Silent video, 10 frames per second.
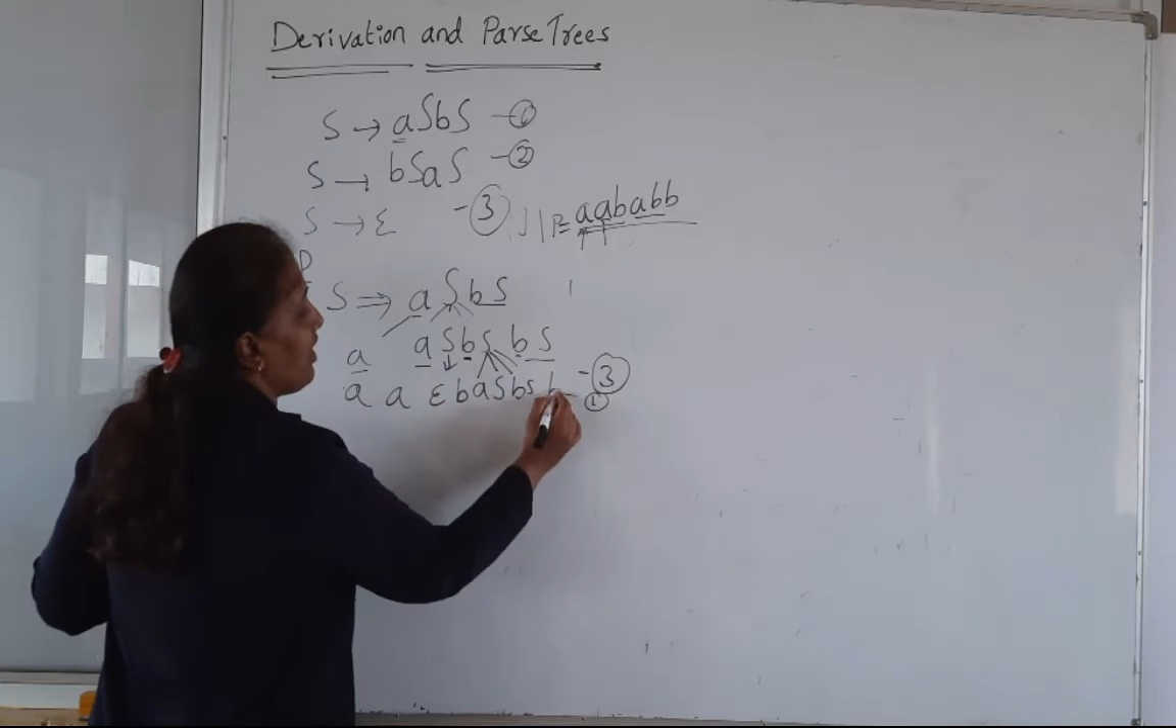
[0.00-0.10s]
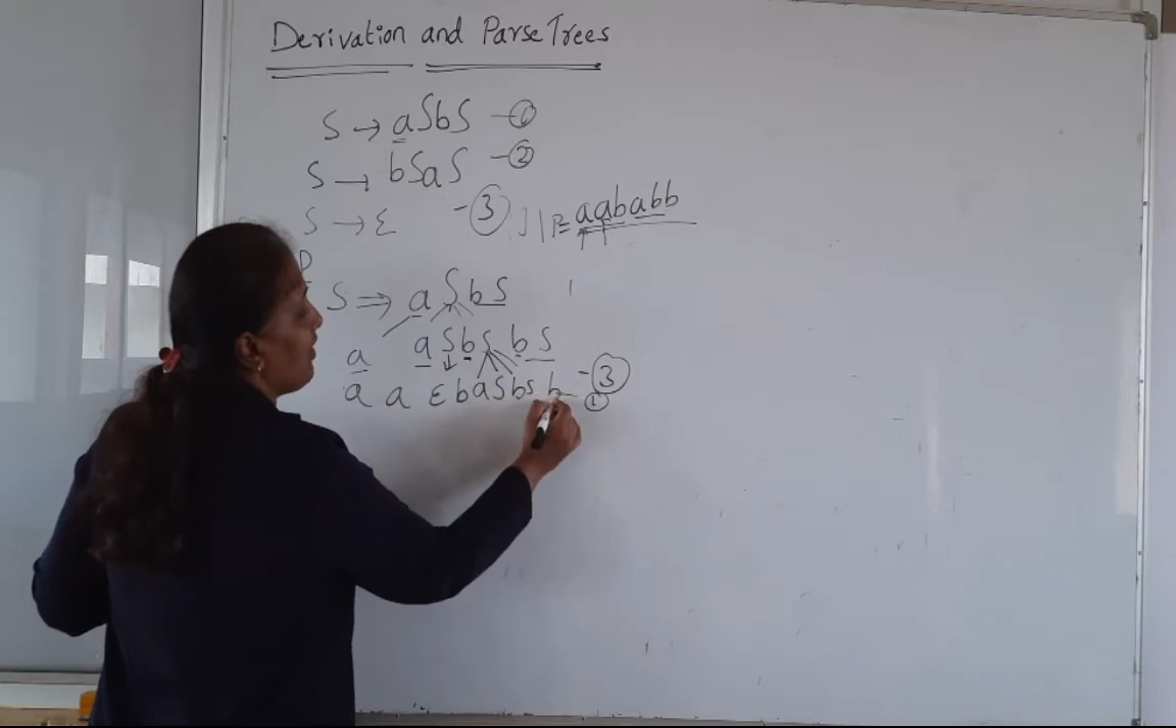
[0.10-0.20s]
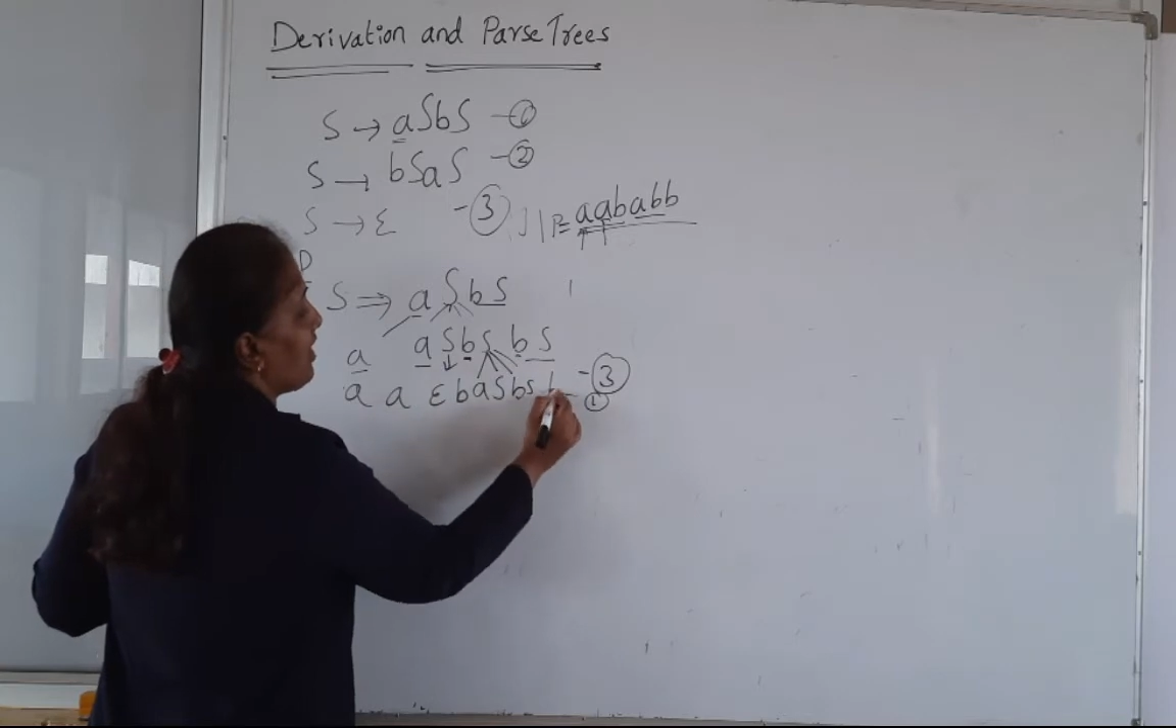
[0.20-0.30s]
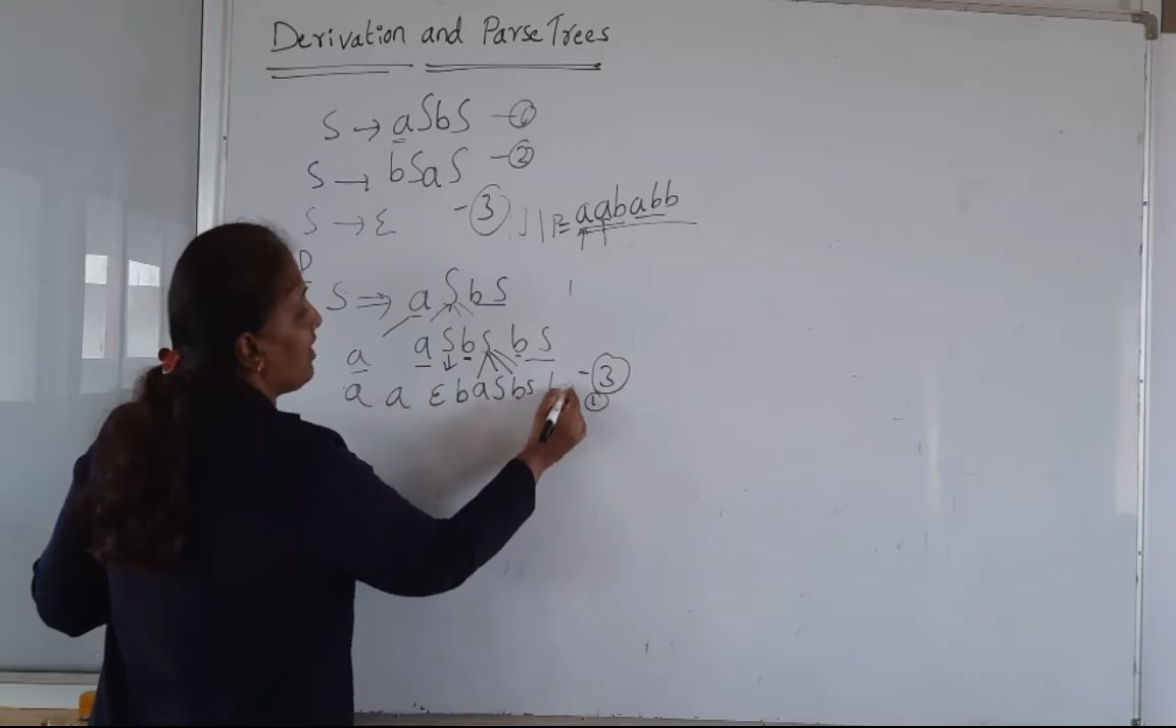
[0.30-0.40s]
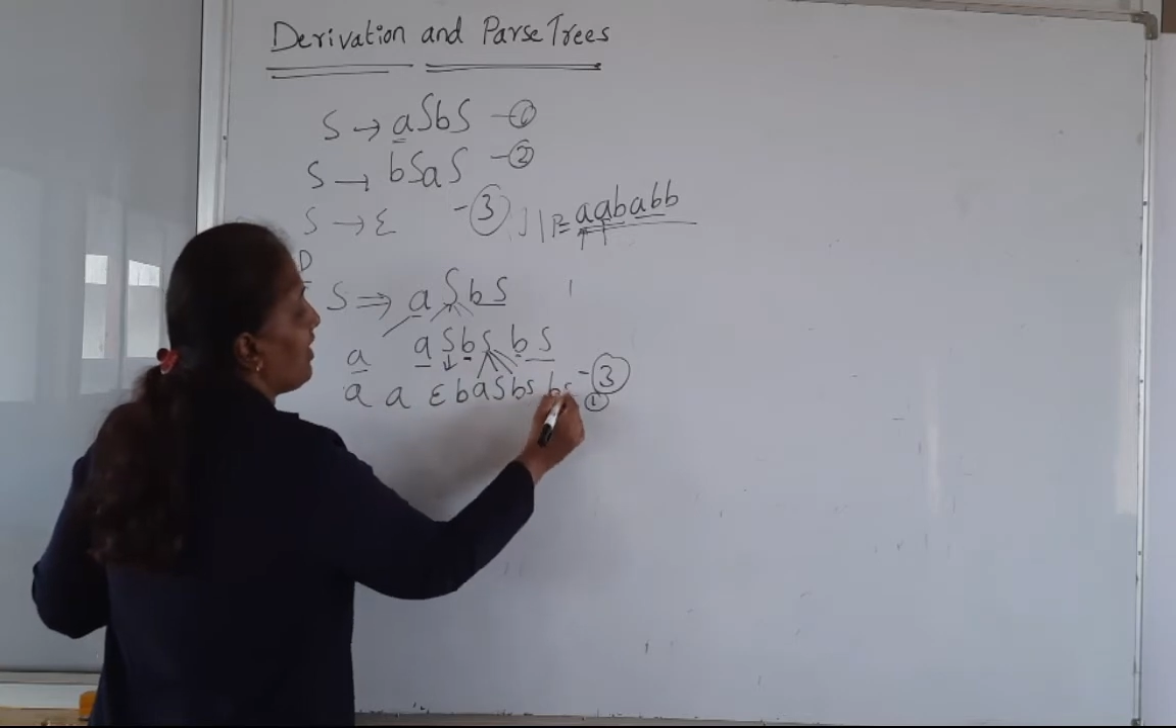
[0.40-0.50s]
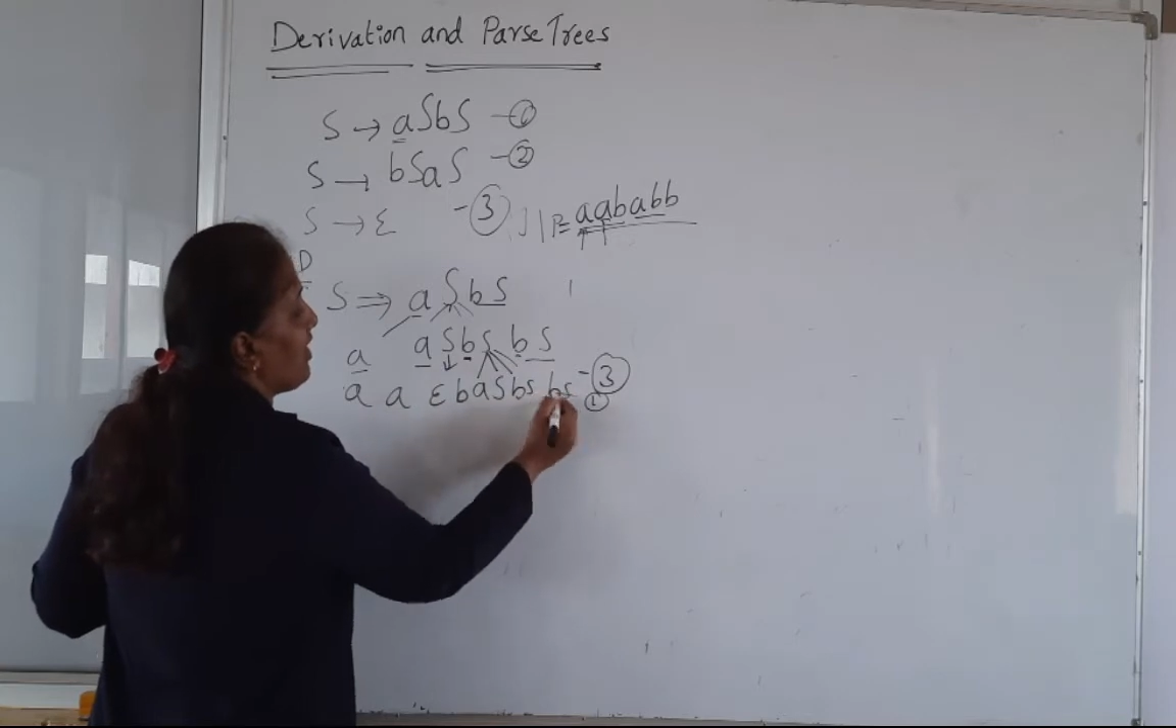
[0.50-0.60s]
I will write